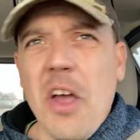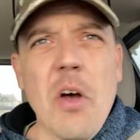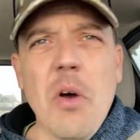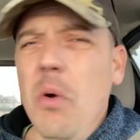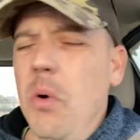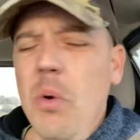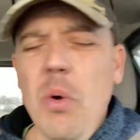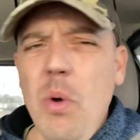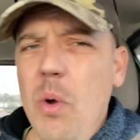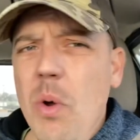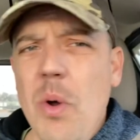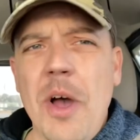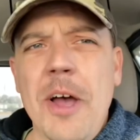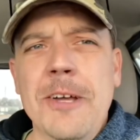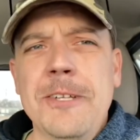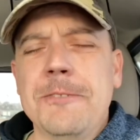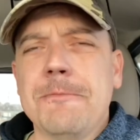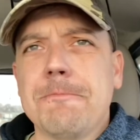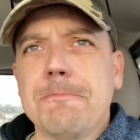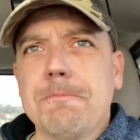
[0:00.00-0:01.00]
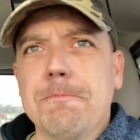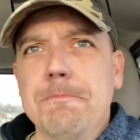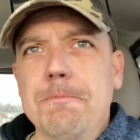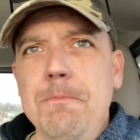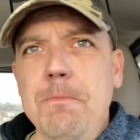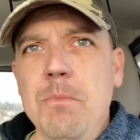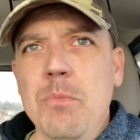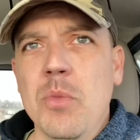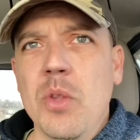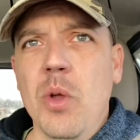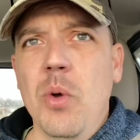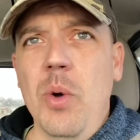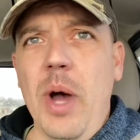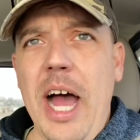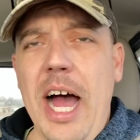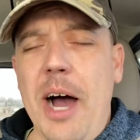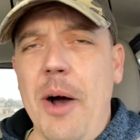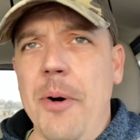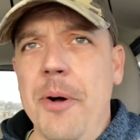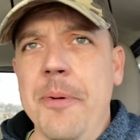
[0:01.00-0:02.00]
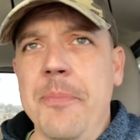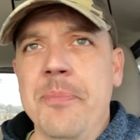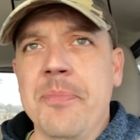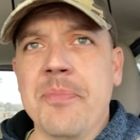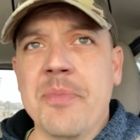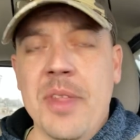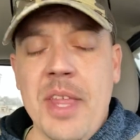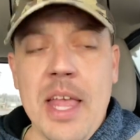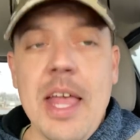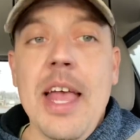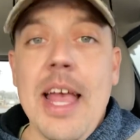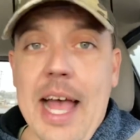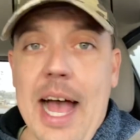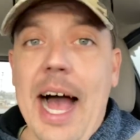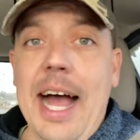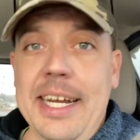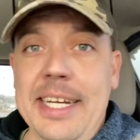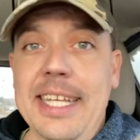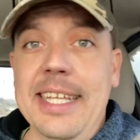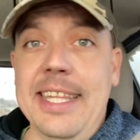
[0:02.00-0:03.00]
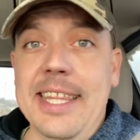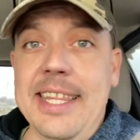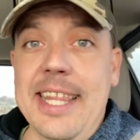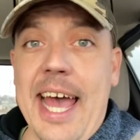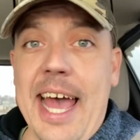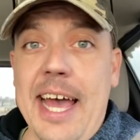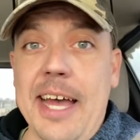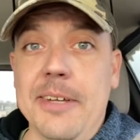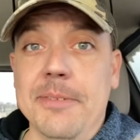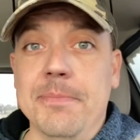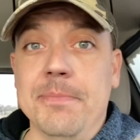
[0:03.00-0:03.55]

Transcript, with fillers: Oh, wow. I needed that.